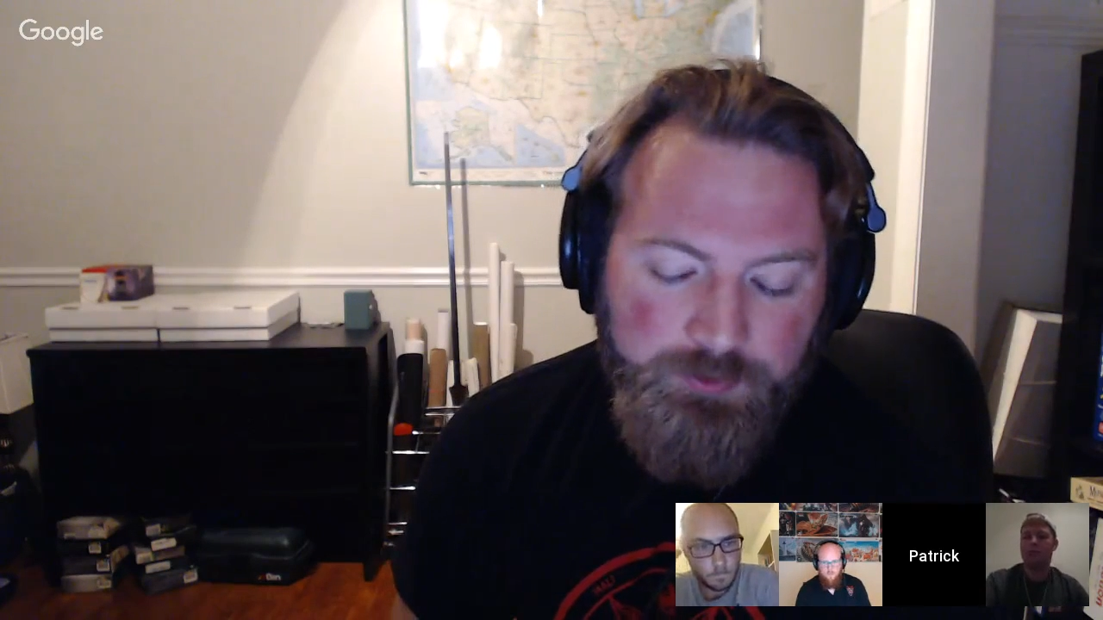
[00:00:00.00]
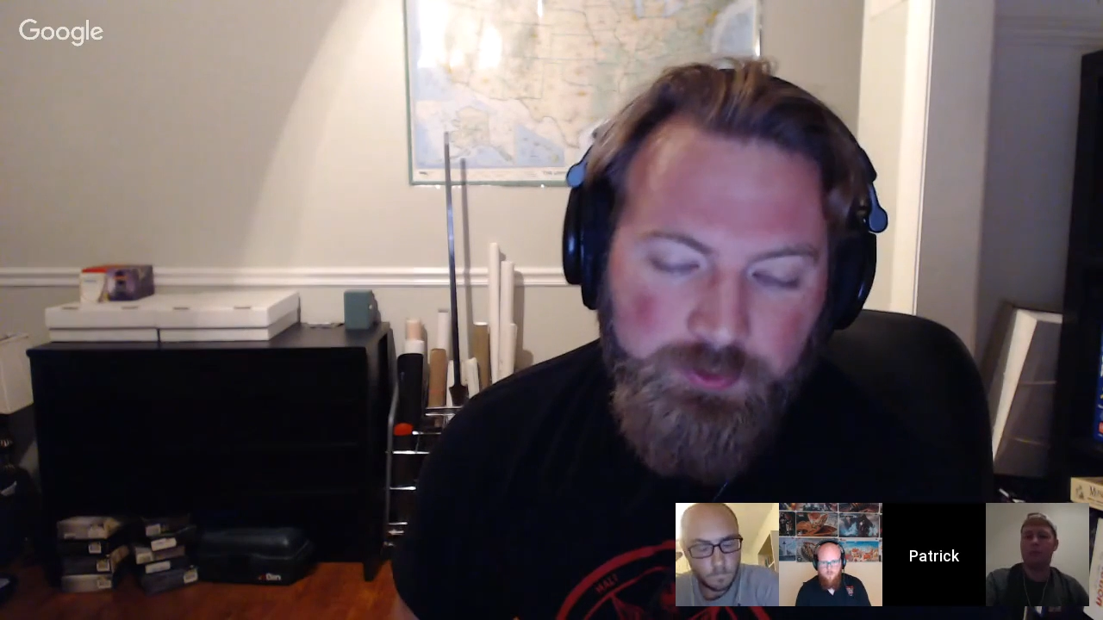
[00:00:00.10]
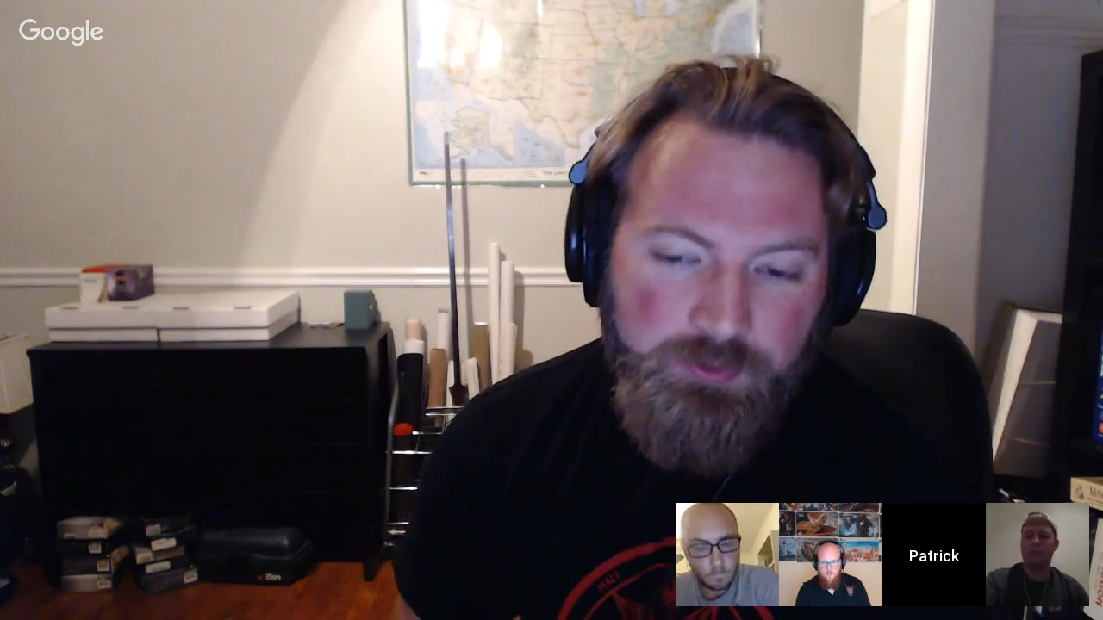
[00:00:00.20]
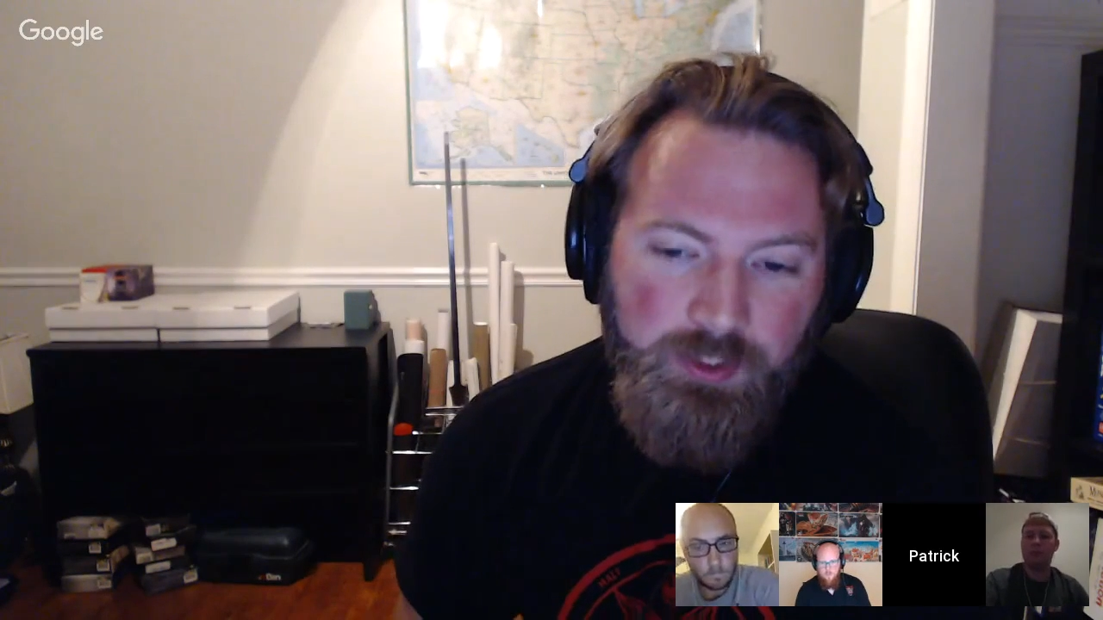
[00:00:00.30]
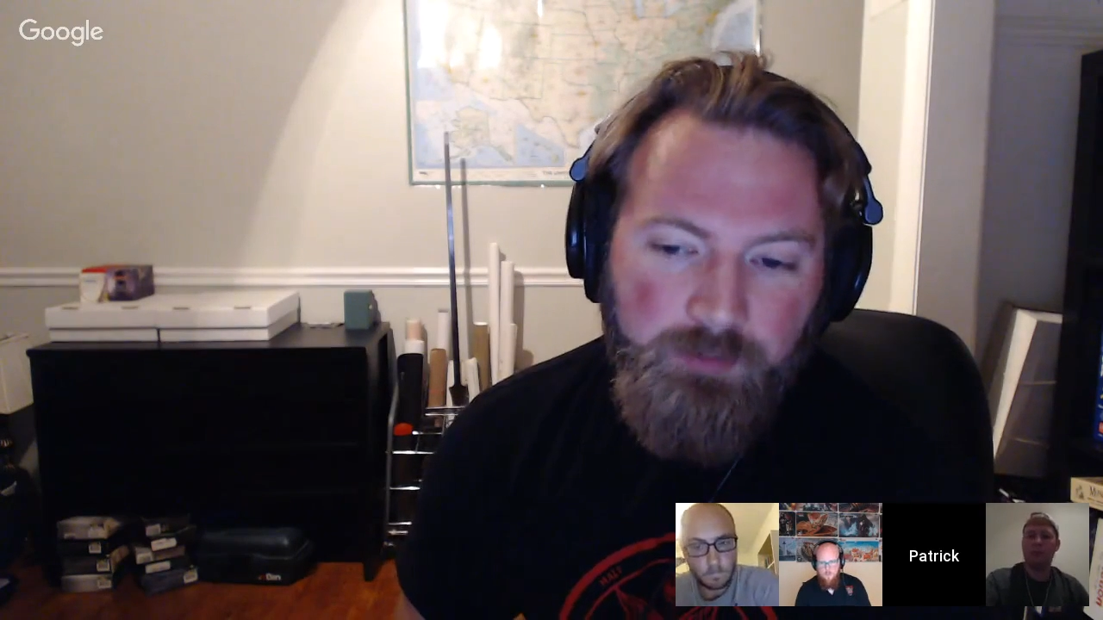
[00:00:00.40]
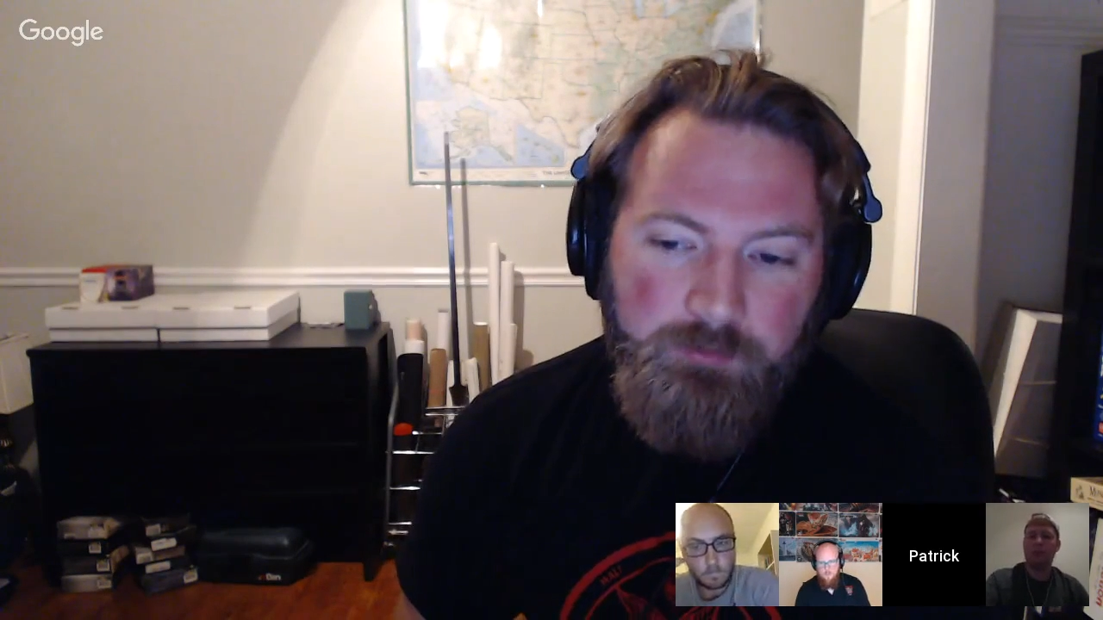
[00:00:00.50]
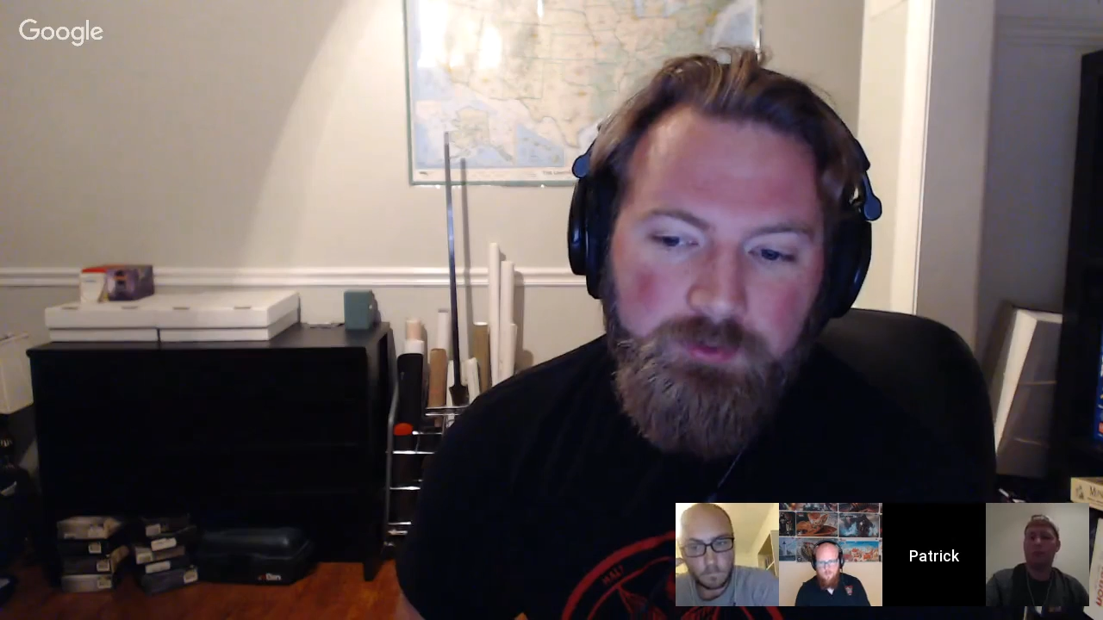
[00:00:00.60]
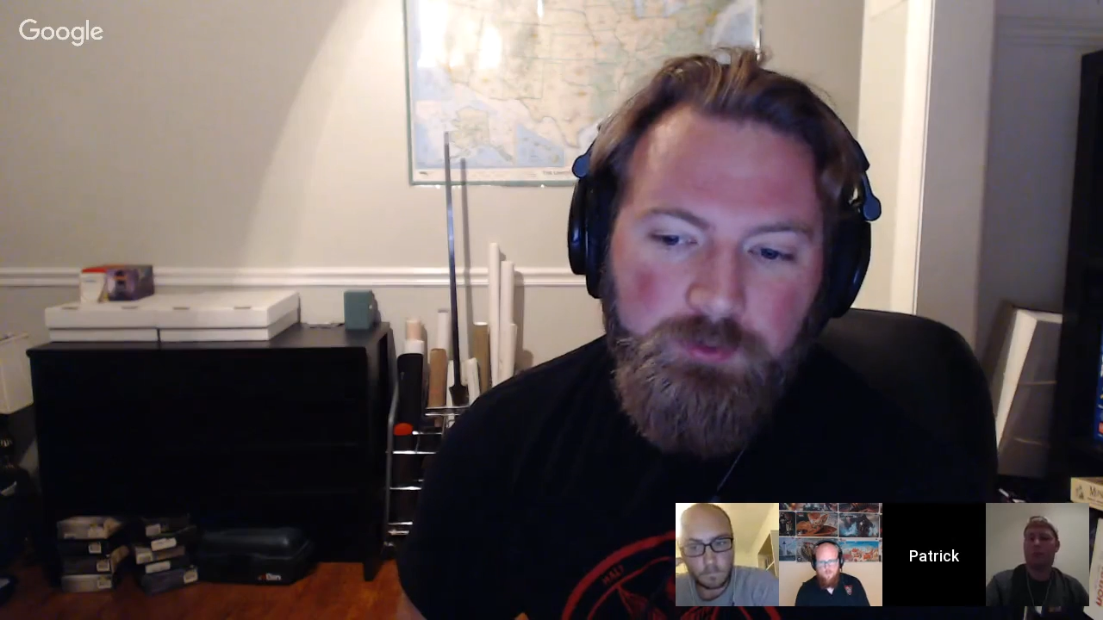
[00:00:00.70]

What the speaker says: to Tim as